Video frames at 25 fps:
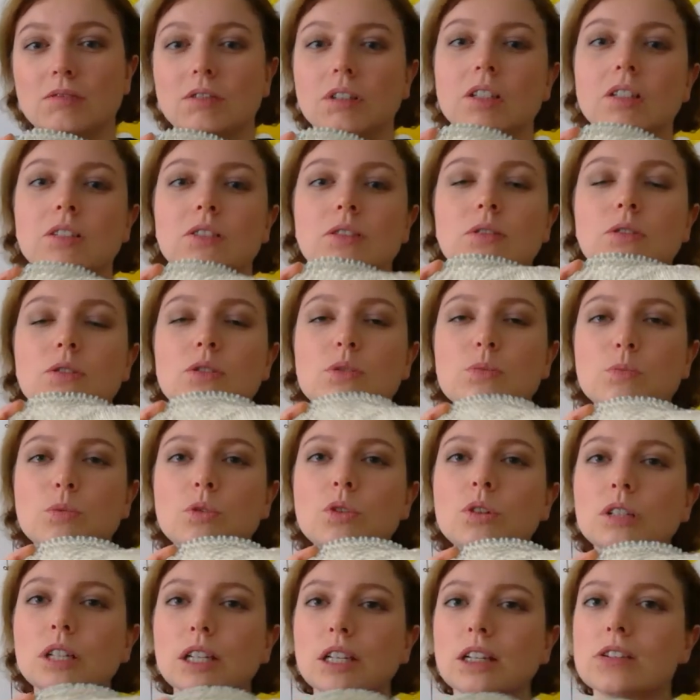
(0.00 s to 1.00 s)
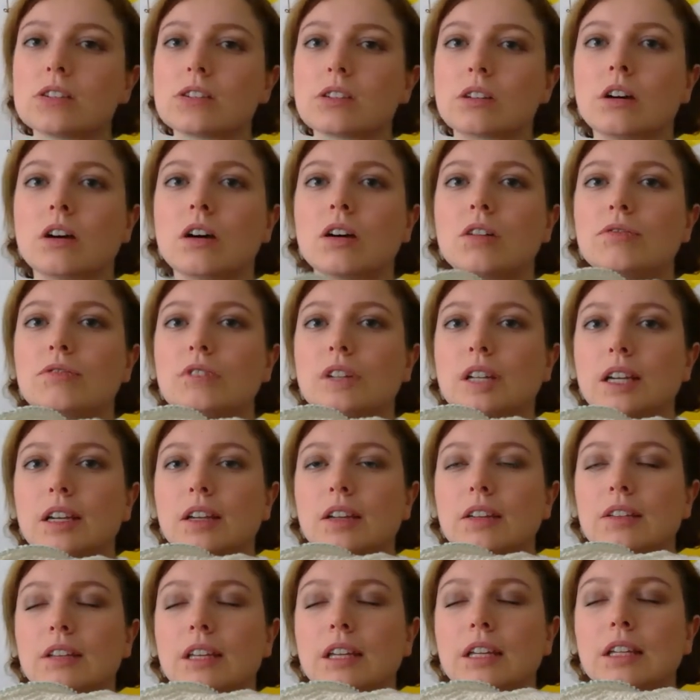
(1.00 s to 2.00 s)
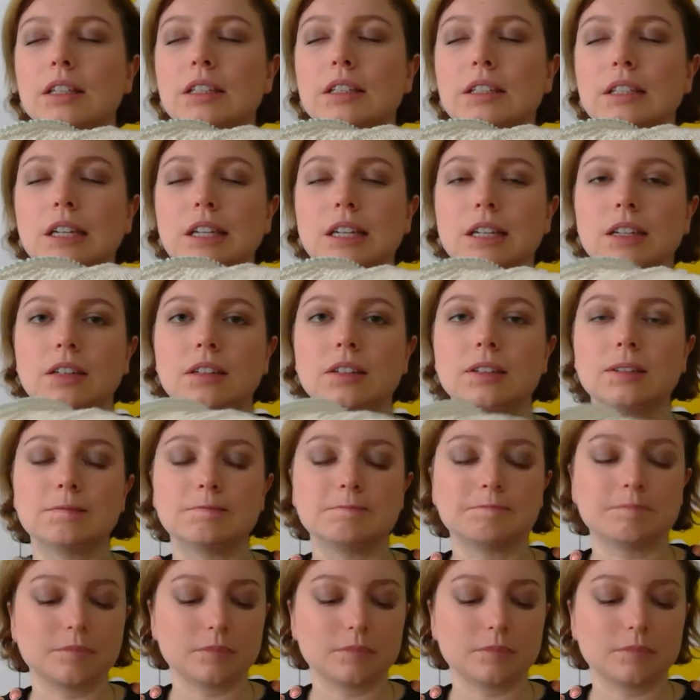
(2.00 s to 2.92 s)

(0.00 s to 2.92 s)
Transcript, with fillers: Well, it looks more like a scarf than like a